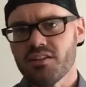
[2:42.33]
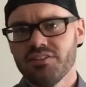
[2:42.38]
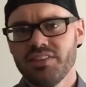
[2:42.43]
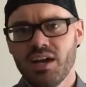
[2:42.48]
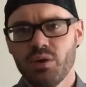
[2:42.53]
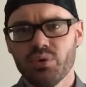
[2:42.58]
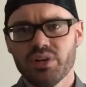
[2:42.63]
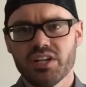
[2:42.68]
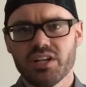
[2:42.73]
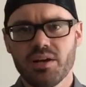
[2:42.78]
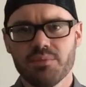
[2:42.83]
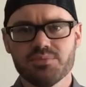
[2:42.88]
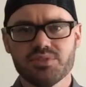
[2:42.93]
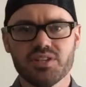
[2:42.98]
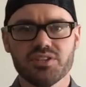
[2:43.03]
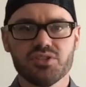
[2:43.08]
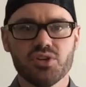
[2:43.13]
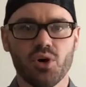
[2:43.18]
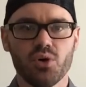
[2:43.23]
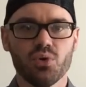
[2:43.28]
Now, when it comes
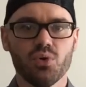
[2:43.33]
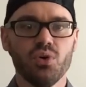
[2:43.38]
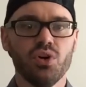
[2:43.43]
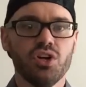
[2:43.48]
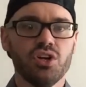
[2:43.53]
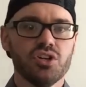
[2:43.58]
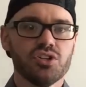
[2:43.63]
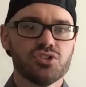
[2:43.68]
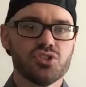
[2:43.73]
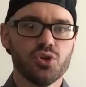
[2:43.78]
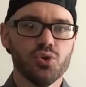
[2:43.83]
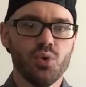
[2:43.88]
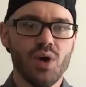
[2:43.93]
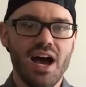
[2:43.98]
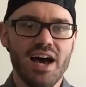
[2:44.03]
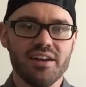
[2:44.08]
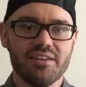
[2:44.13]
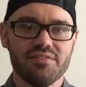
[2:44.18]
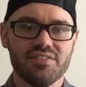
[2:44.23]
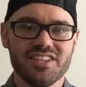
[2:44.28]
to the total, two
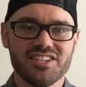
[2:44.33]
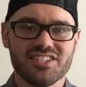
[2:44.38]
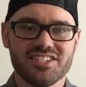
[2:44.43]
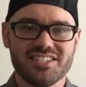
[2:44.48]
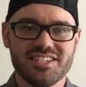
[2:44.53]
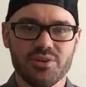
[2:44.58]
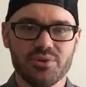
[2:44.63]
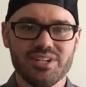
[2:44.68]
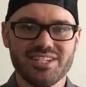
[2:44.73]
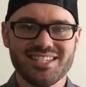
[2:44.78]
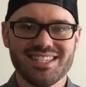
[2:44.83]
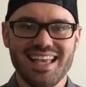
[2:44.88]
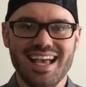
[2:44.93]
out of the series'